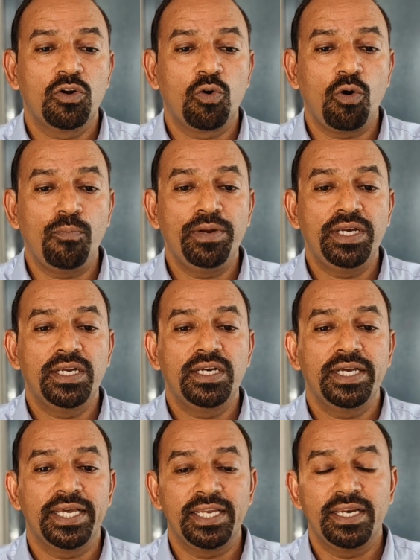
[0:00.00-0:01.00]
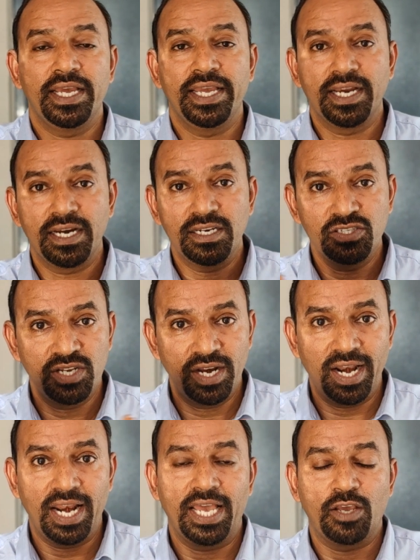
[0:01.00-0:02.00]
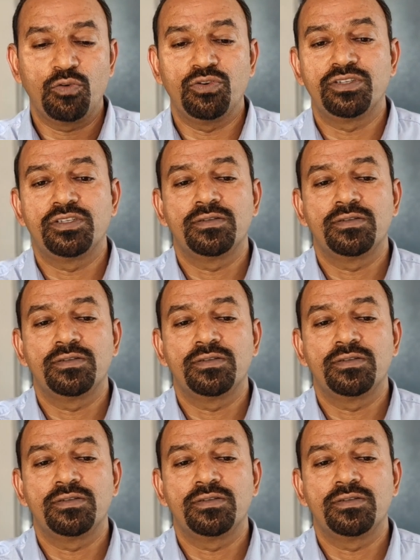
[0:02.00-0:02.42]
competent in English language.